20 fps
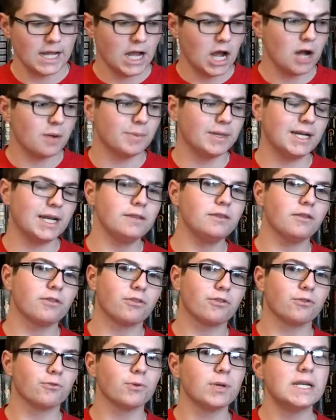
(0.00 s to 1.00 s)
And then the
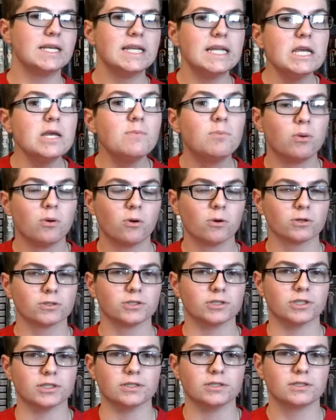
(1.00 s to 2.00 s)
3D
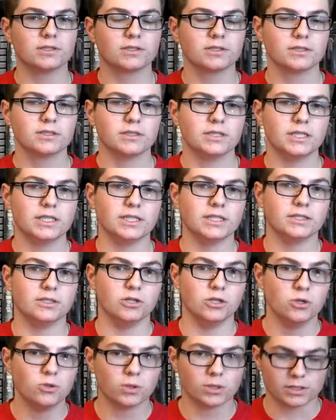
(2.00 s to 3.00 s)
portions, the
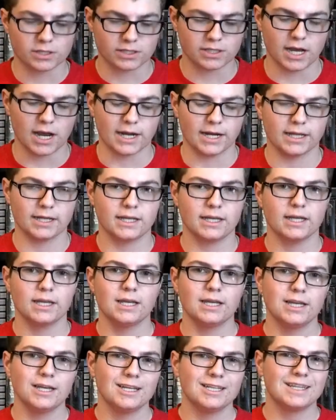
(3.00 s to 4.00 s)
newer Sonic,
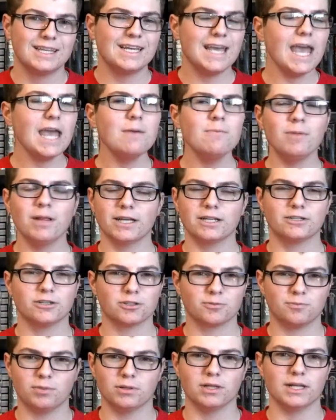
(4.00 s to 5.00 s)
the game like
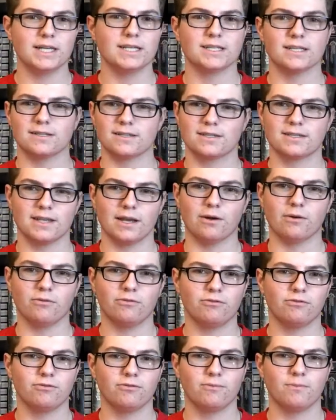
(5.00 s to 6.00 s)
just plays itself.
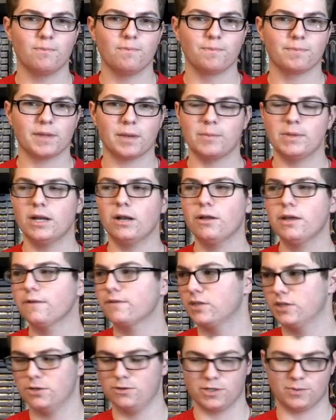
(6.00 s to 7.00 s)
I mean, all you have
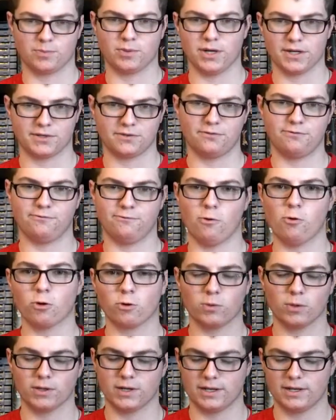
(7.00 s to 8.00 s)
to do is press
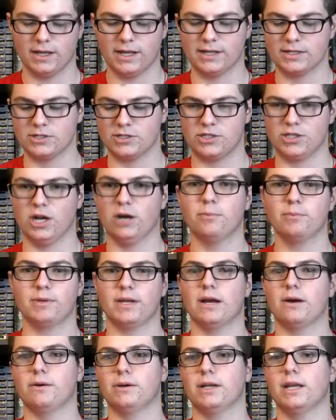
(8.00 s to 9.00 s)
forward and jump
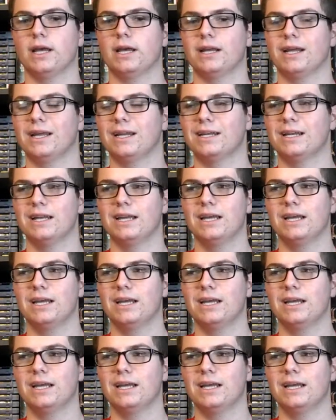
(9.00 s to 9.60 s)
now and then, and